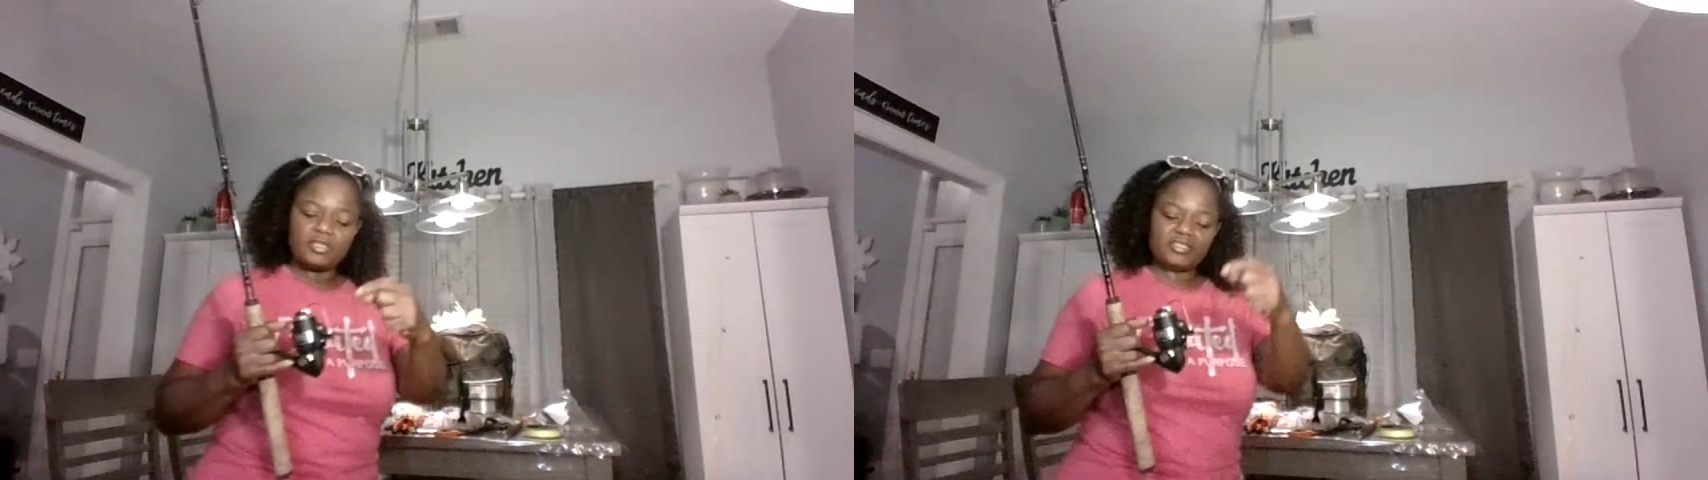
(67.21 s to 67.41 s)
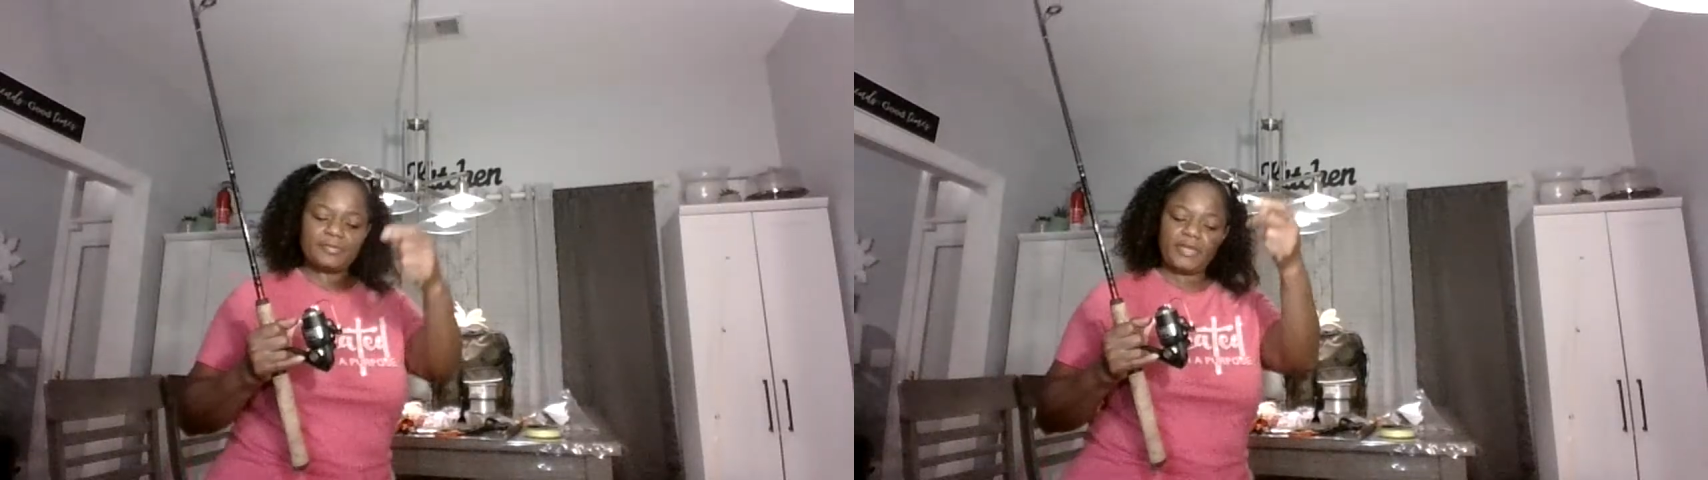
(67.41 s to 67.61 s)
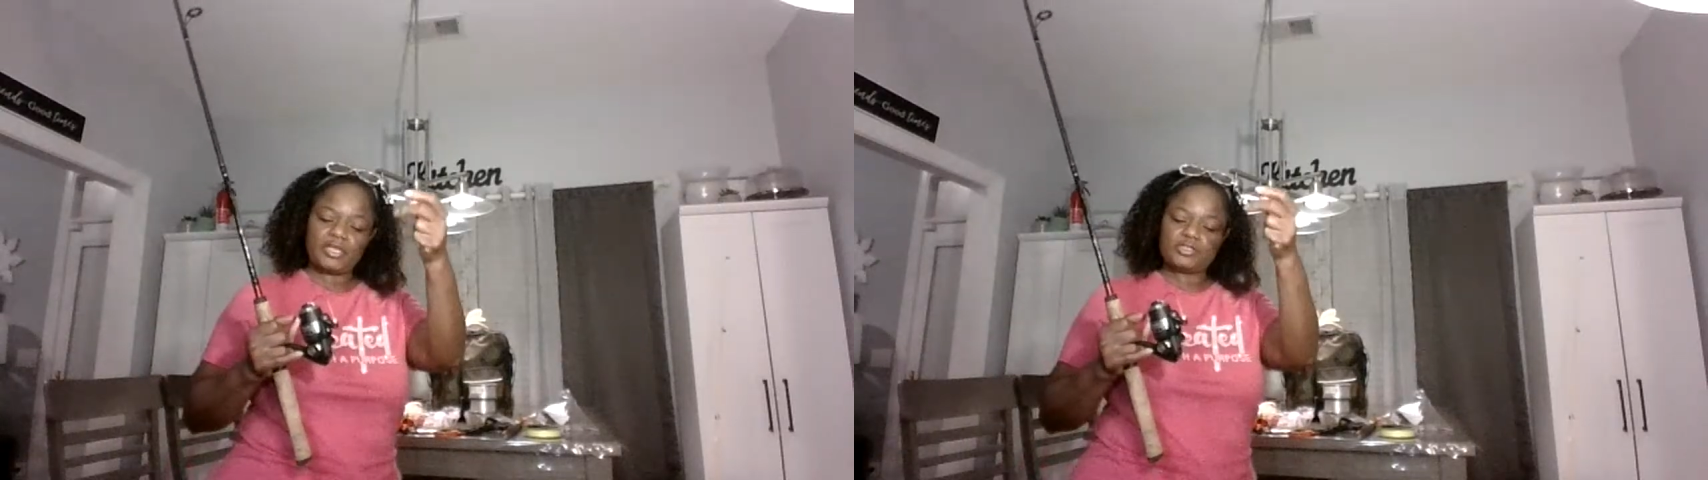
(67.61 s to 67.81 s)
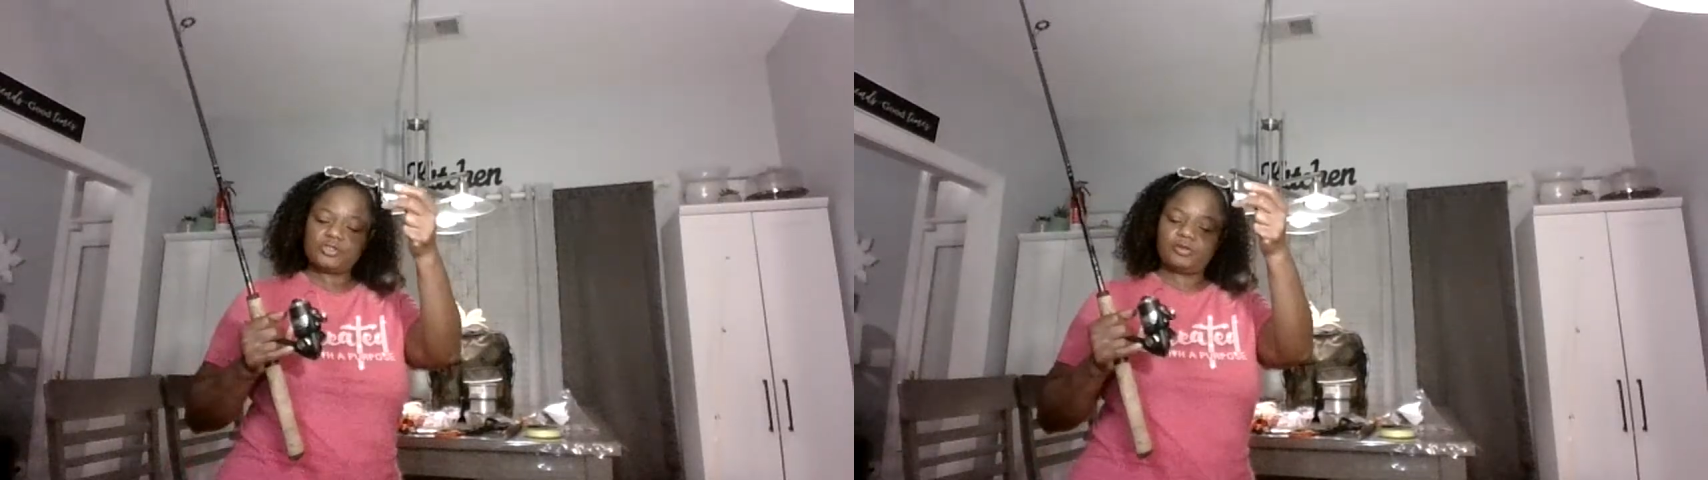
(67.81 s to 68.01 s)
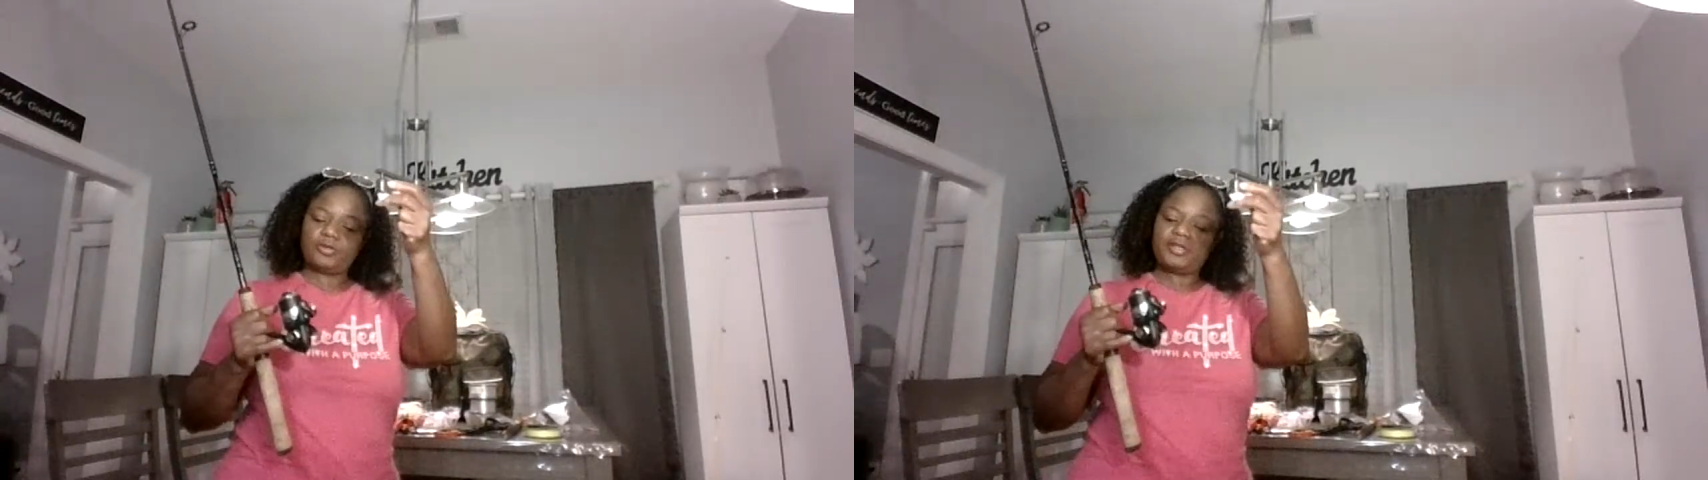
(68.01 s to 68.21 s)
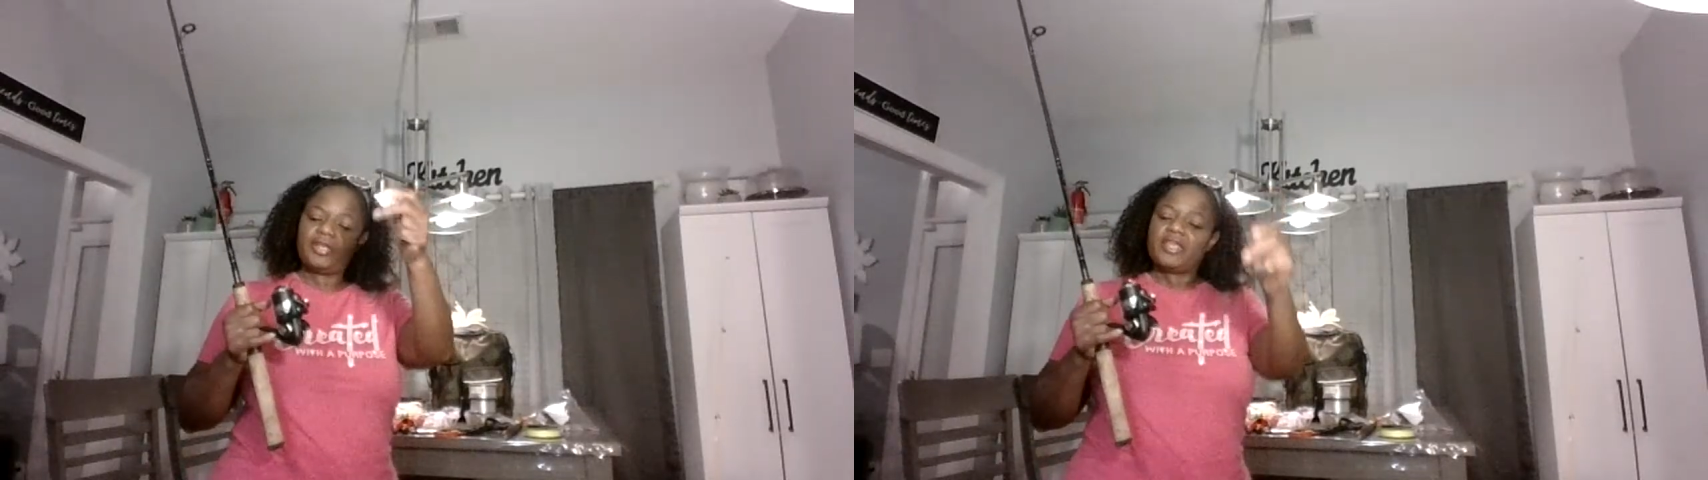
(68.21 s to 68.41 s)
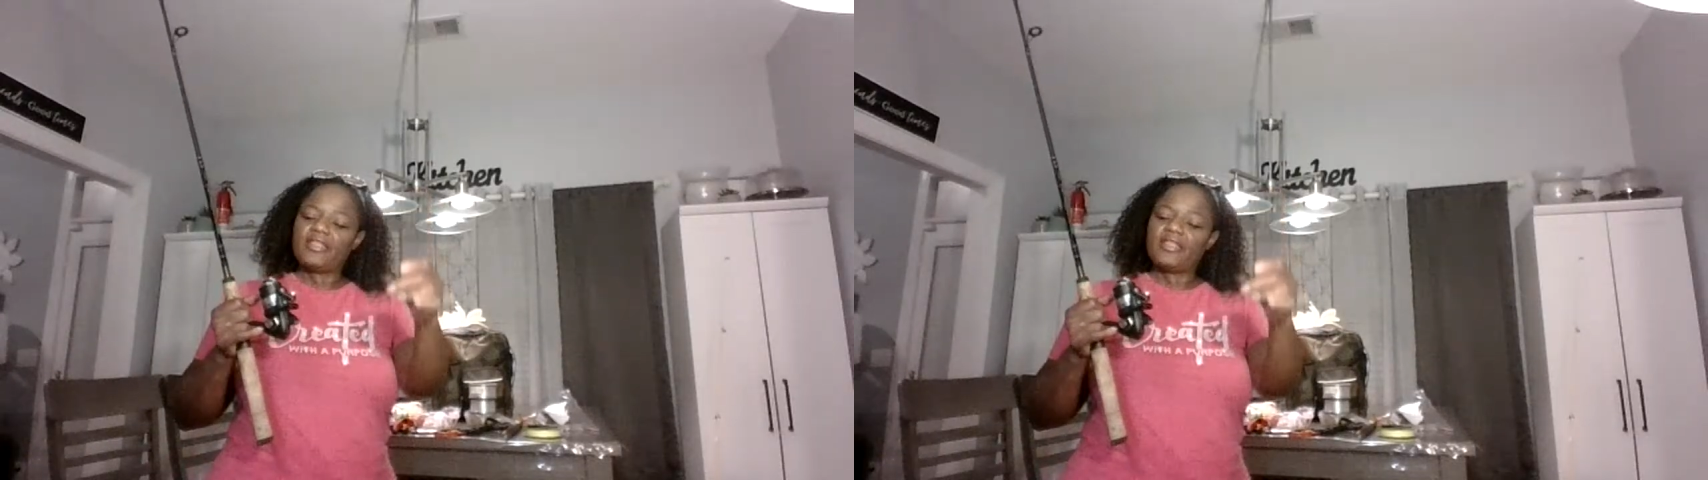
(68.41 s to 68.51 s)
need to make sure